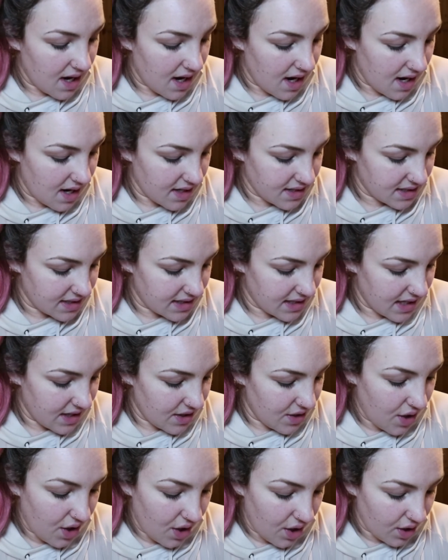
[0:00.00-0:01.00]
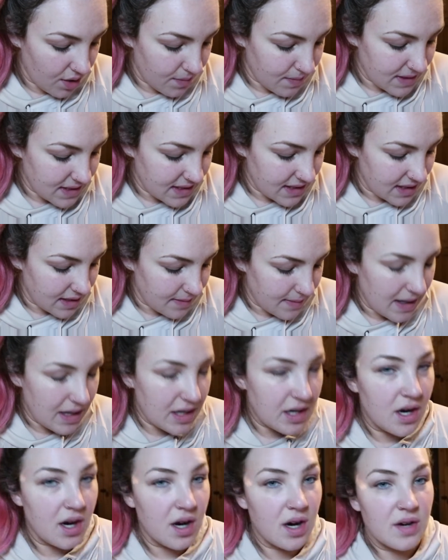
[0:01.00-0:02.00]
I didn't get home until about
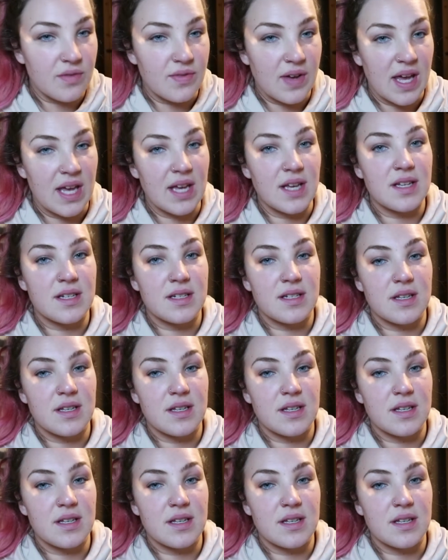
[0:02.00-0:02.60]
8:30,